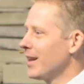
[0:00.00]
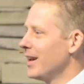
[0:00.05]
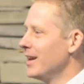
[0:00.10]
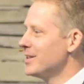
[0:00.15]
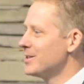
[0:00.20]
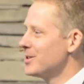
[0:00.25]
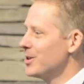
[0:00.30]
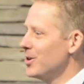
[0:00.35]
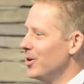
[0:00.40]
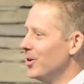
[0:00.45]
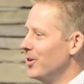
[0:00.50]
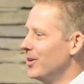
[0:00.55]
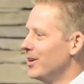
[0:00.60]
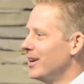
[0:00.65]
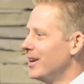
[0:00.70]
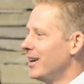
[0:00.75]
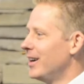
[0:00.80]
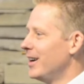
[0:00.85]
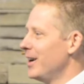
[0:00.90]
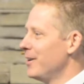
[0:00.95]
And so
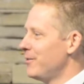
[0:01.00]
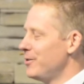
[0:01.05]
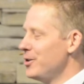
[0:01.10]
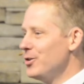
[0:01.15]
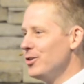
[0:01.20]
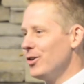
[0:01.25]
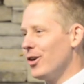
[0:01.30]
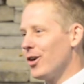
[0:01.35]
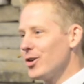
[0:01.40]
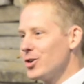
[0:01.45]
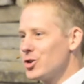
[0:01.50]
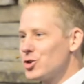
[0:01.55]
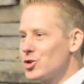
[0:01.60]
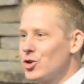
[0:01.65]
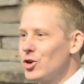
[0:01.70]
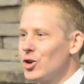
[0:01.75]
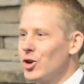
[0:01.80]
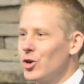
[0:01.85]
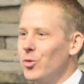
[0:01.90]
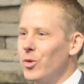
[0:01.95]
if you aren't
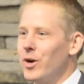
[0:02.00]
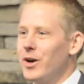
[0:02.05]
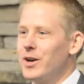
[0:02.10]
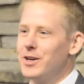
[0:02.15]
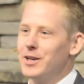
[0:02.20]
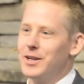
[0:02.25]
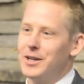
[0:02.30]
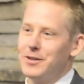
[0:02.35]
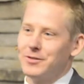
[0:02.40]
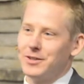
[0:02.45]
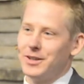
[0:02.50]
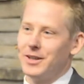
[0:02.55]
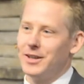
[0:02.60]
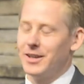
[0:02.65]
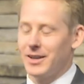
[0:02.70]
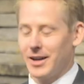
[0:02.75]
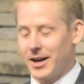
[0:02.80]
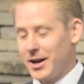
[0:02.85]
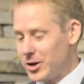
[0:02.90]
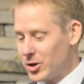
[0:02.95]
sure where you're
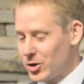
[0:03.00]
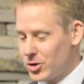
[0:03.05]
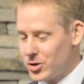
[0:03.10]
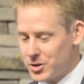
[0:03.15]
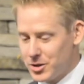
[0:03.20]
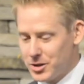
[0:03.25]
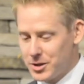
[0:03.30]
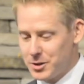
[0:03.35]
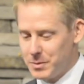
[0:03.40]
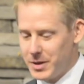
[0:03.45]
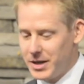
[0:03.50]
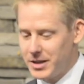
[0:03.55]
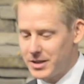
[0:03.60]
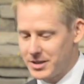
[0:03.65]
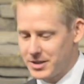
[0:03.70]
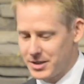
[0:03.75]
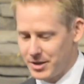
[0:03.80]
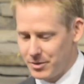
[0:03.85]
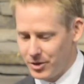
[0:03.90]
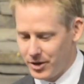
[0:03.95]
gifted, I encourage you to speak
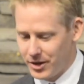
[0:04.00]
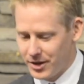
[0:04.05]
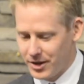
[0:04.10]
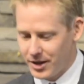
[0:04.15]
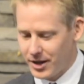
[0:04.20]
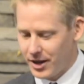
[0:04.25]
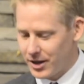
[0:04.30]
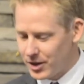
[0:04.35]
to someone.